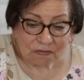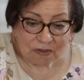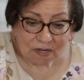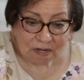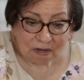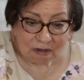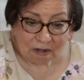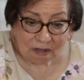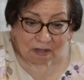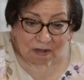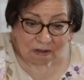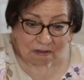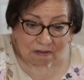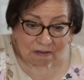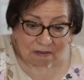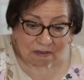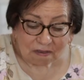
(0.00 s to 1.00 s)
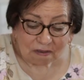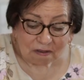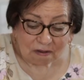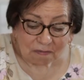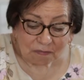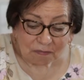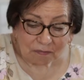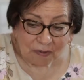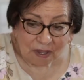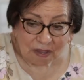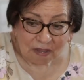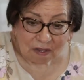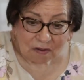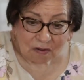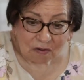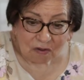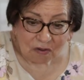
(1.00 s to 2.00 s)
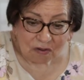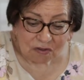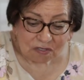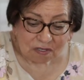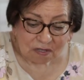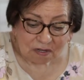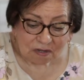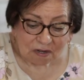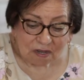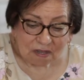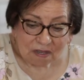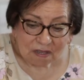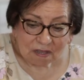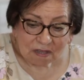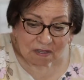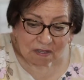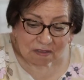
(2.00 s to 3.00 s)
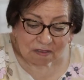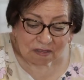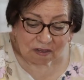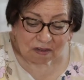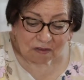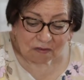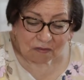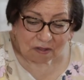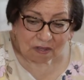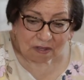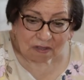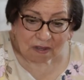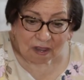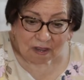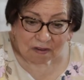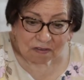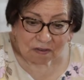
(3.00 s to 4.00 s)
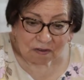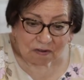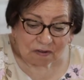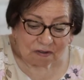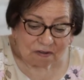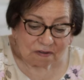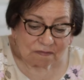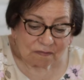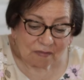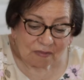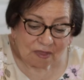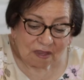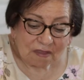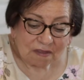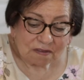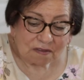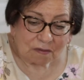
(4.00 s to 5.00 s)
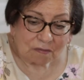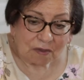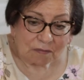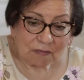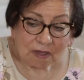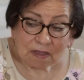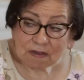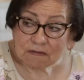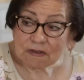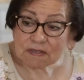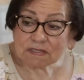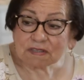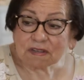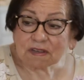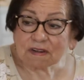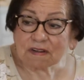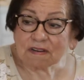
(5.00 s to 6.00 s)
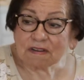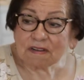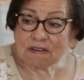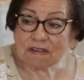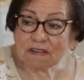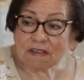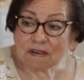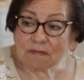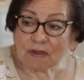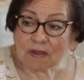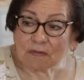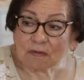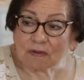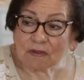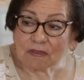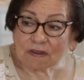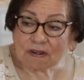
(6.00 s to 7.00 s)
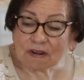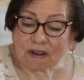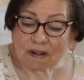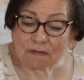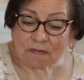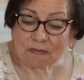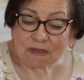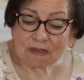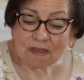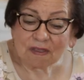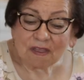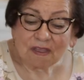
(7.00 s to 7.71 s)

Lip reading: fit in and buy a clothes or take it with the doctor. So my mother was here, and my brother Jaime